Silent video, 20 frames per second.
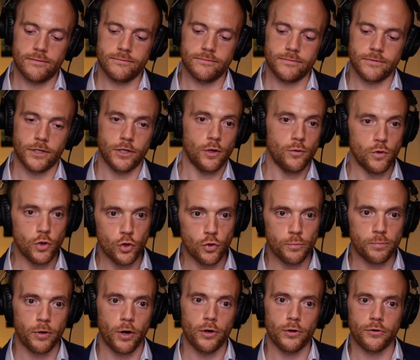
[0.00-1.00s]
new
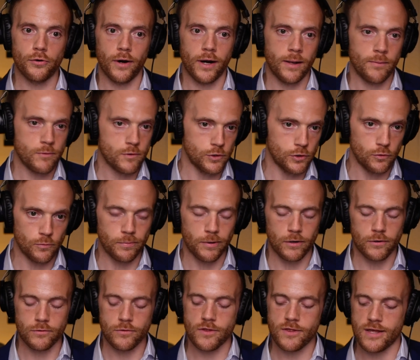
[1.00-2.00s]
programs, new
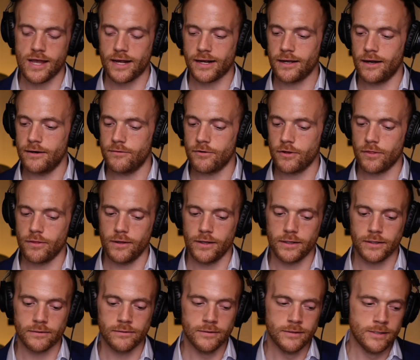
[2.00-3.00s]
burdens, that kind of a thing.